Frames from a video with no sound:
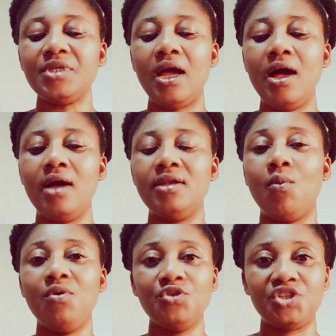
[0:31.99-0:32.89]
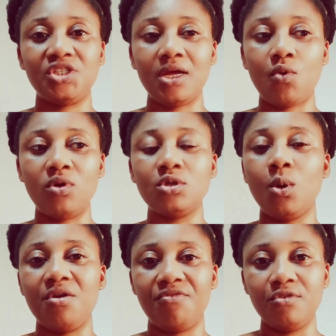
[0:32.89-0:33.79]
And I want to share what
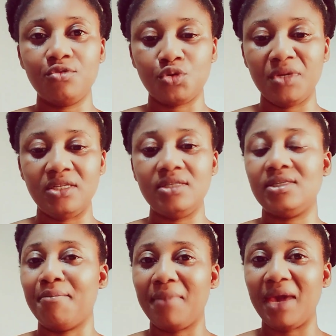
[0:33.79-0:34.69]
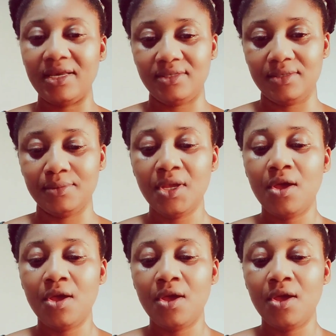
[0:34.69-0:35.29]
God revealed to me. This is amazing.